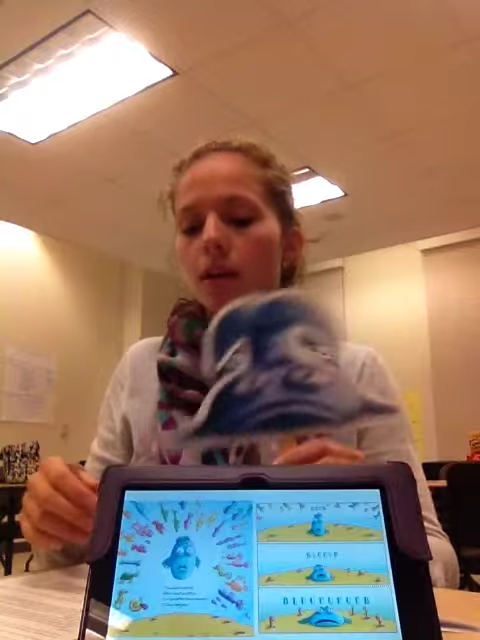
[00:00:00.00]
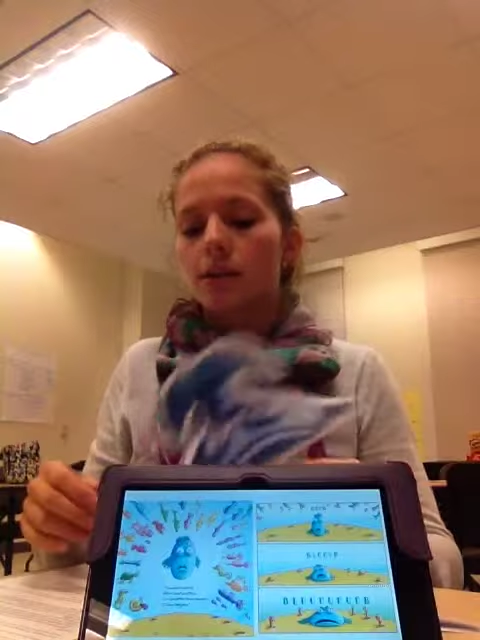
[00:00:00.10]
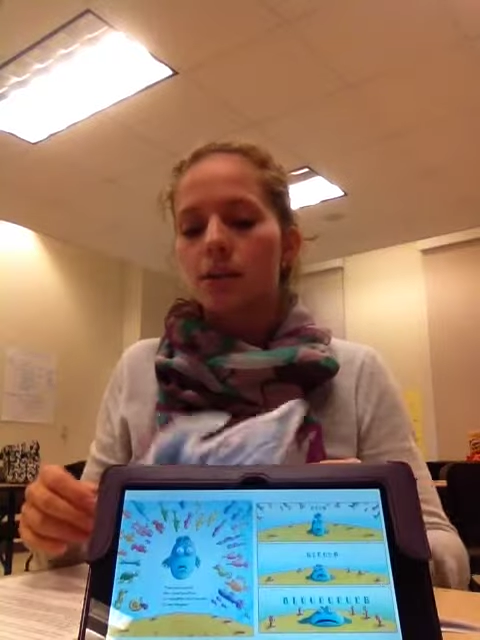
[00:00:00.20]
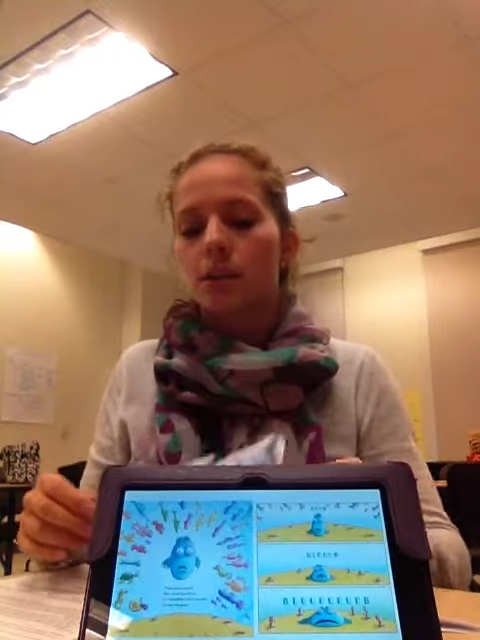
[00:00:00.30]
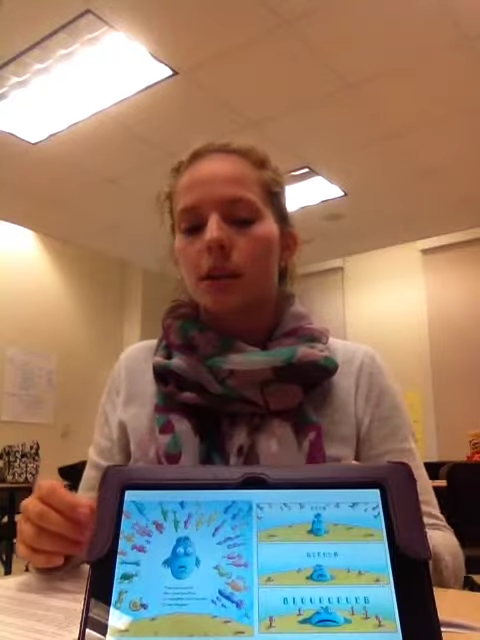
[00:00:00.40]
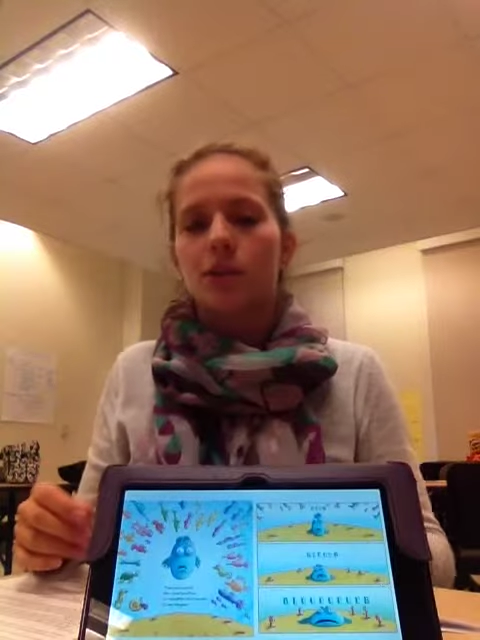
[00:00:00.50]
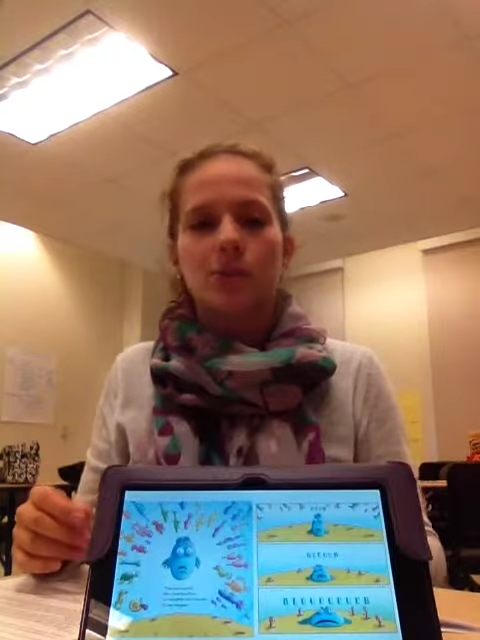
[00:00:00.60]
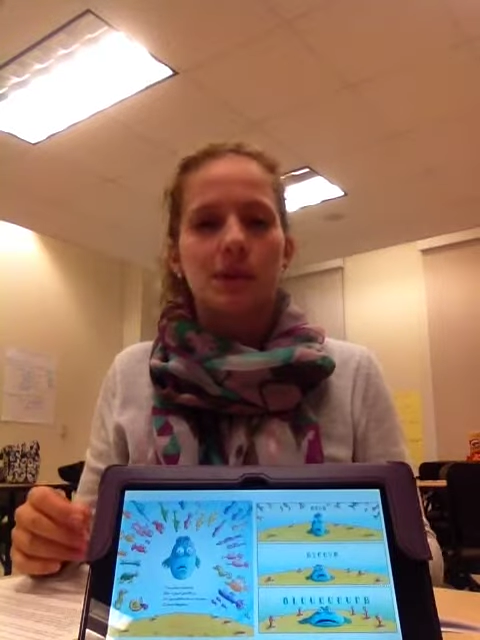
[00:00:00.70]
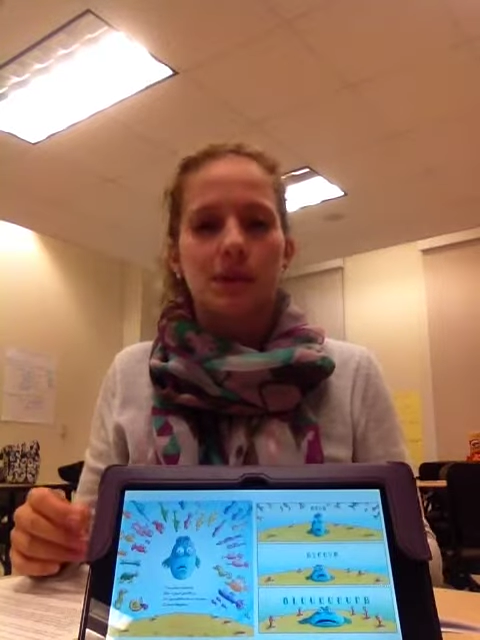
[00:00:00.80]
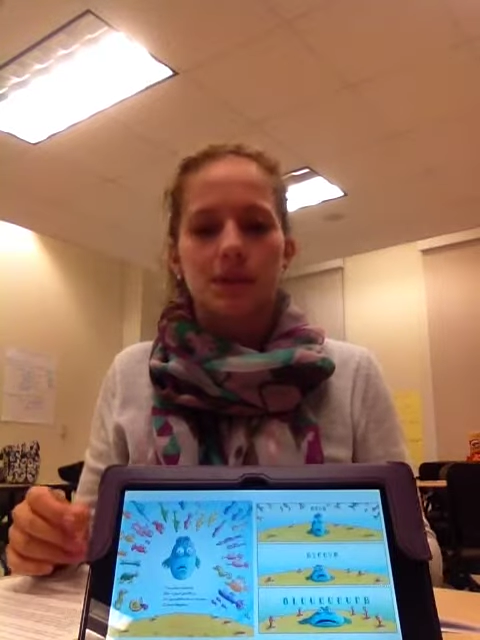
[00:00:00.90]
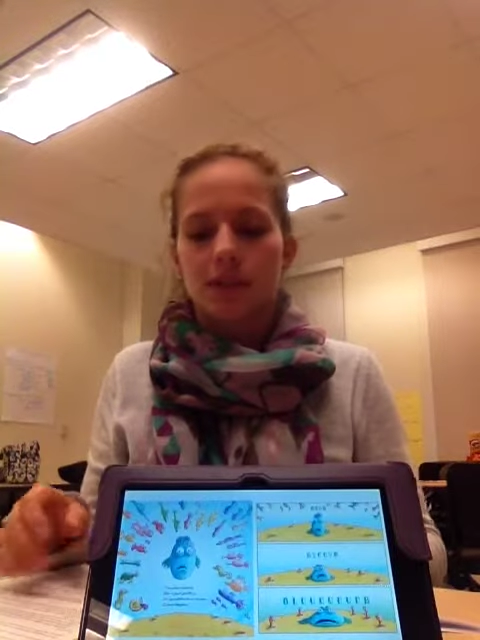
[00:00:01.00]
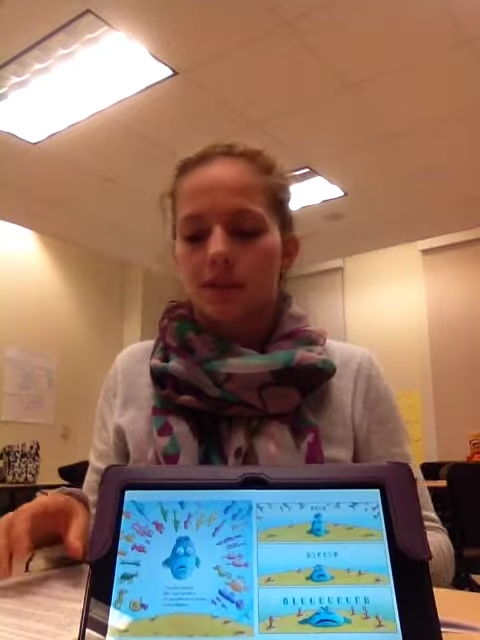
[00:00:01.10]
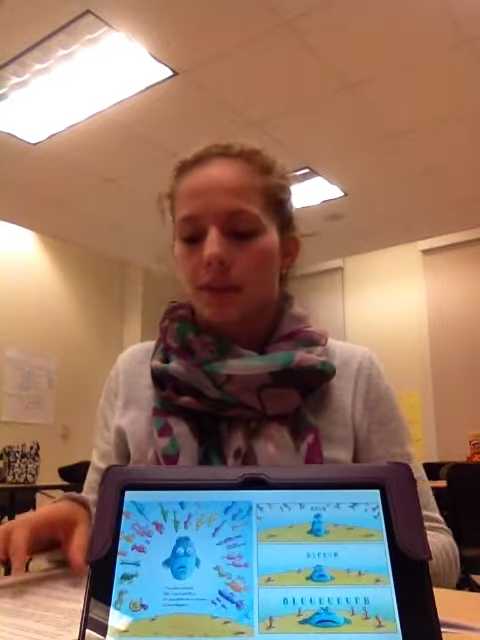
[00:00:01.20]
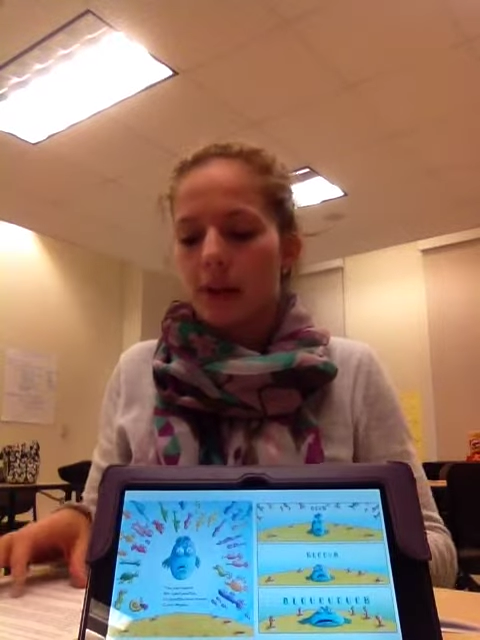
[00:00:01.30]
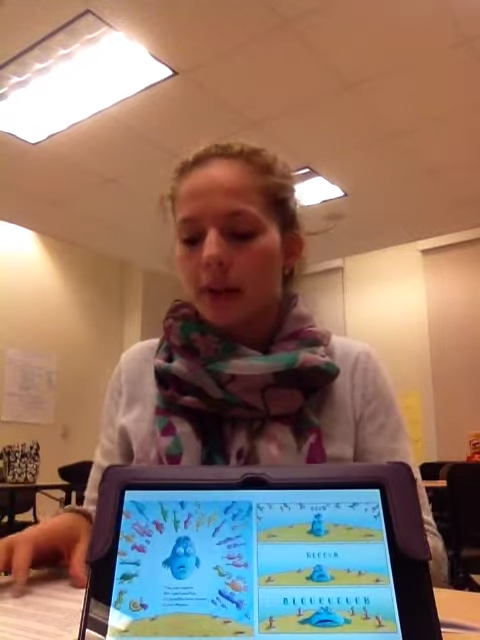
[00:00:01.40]
so that the kids would be
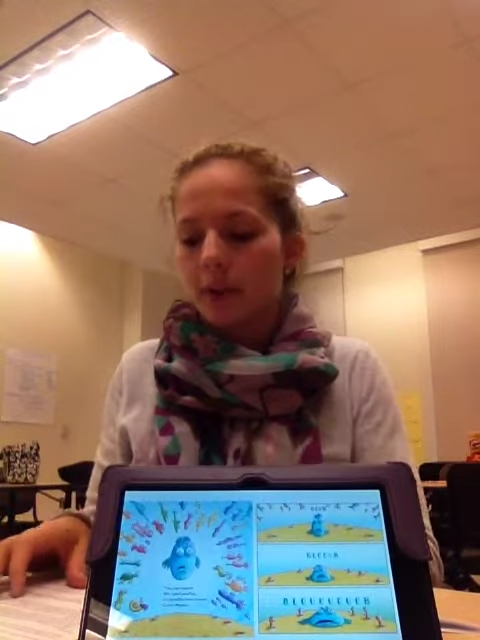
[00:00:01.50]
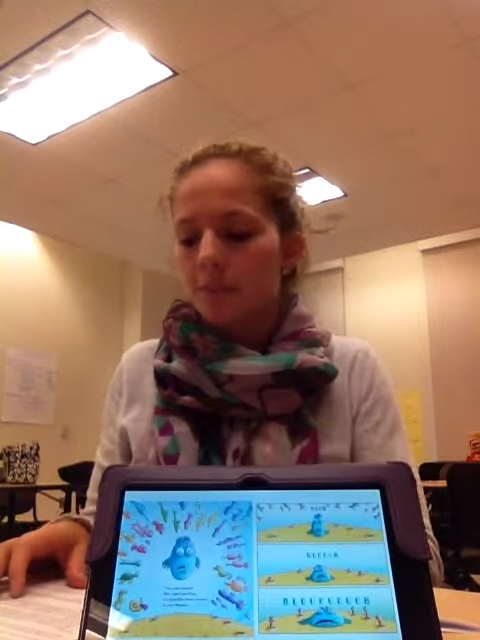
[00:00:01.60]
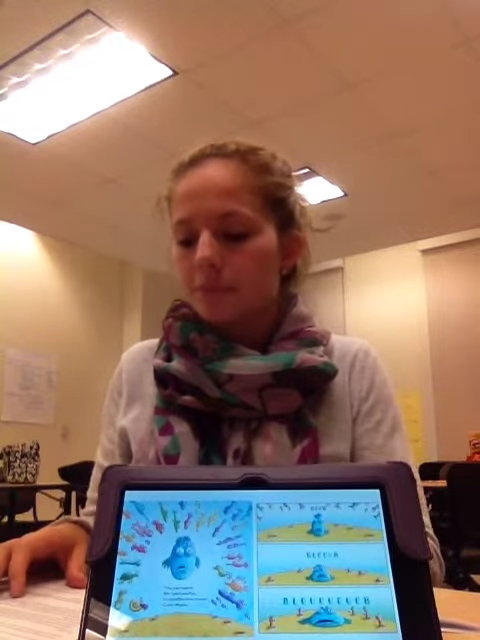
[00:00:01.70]
successful at it.